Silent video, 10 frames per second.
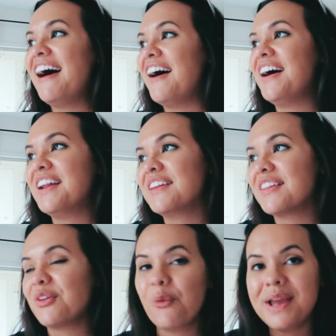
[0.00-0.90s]

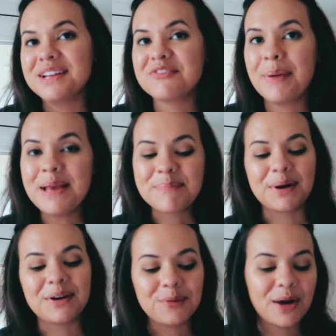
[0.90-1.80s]
on the weight of
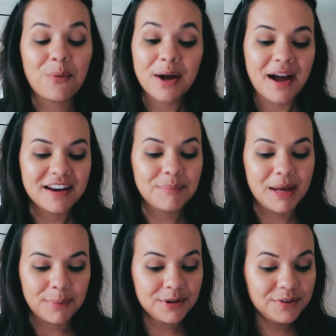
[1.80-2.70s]
paper and like what kind of
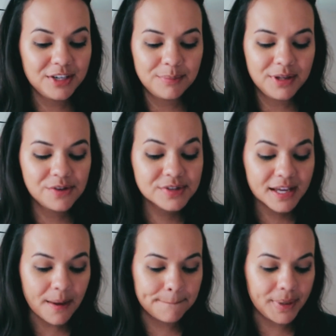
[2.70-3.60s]
paper you need to be
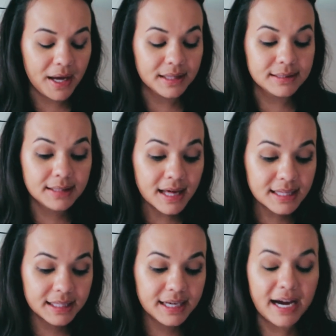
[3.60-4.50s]
using but
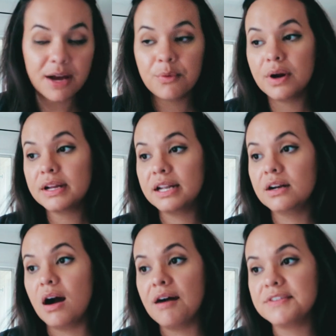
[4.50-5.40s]
luckily I work in
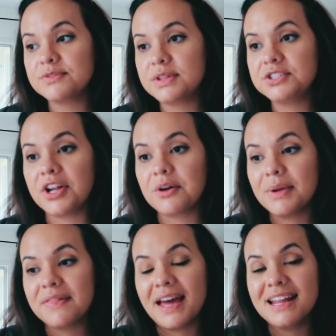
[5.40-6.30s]
an office with a
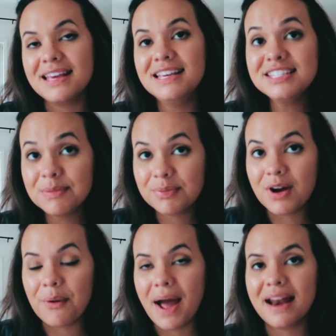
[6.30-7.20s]
gentleman that is a
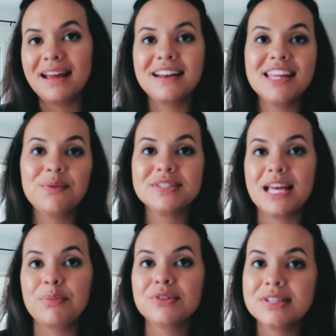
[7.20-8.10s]
pro at it and he was
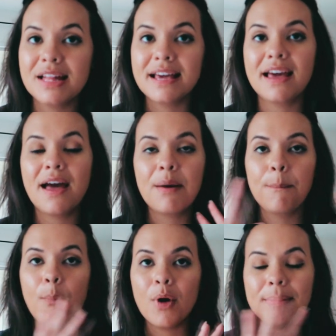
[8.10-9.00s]
able to like
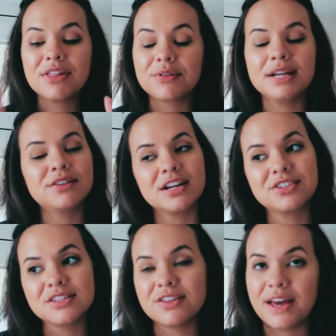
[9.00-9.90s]
point me in the right
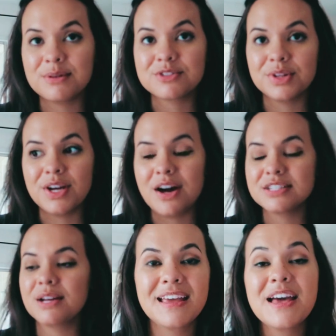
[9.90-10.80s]
direction. So that was really
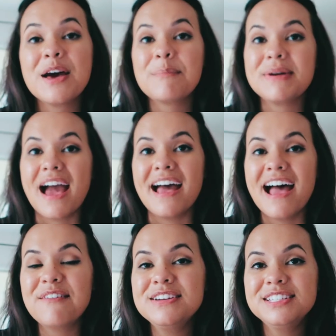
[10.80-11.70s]
awesome. But yeah,
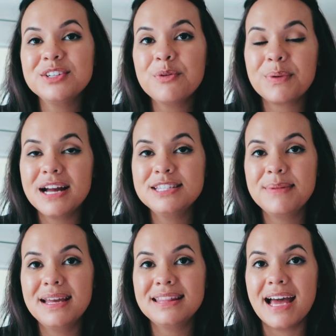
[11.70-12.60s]
every single
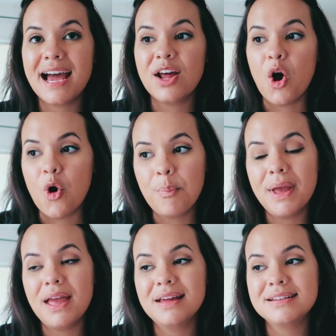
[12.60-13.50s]
bridesmaid that
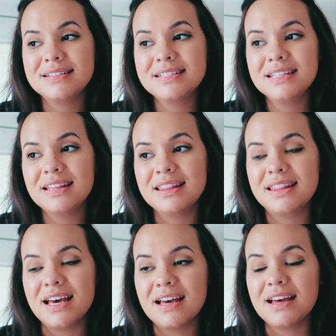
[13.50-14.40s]
opened
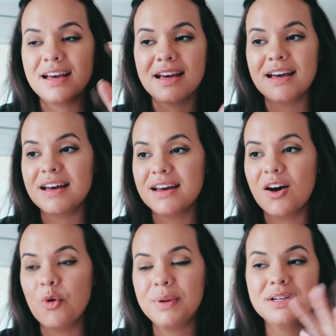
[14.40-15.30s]
the
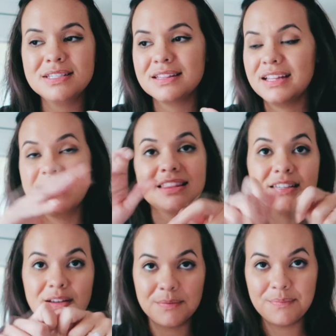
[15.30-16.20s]
opened like
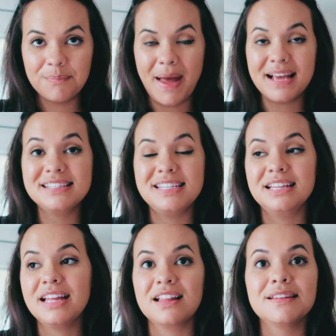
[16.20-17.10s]
the
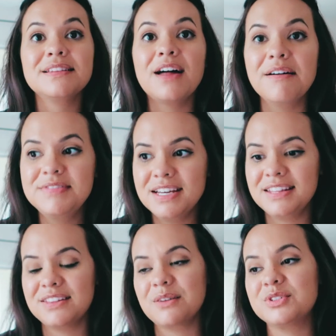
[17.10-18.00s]
magazine like loved it
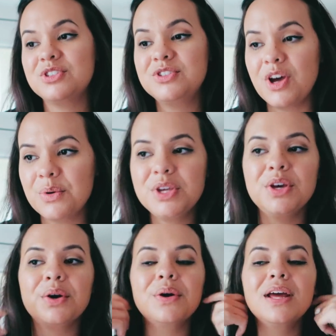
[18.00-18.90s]
they thought it was so
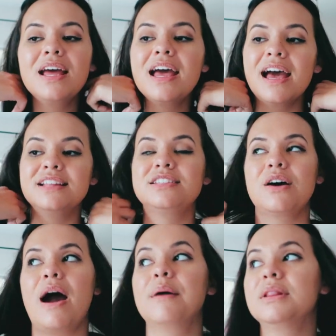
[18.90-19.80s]
cute and so
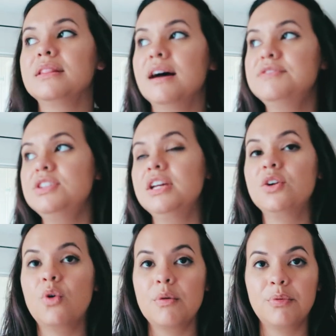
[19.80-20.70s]
i would love to
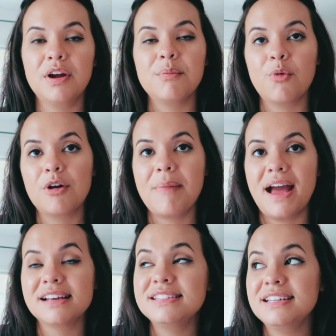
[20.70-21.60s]
incorporate more
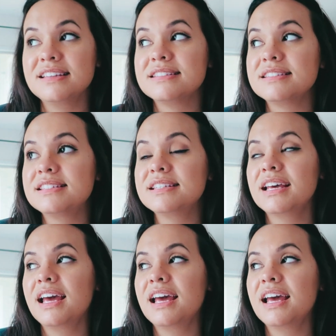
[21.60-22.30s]
magazines